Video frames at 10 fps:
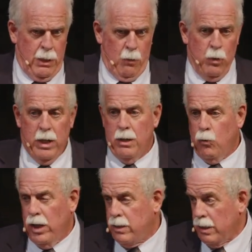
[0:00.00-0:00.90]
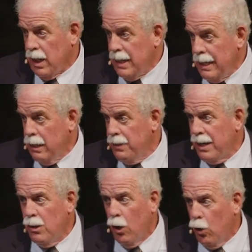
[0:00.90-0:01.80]
when, to, to hear
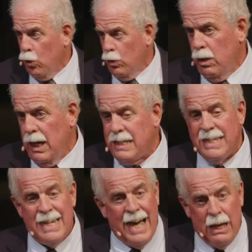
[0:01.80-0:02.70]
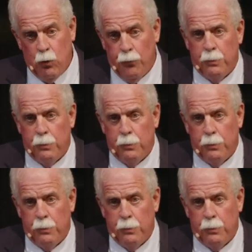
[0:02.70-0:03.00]
that no, it's not over.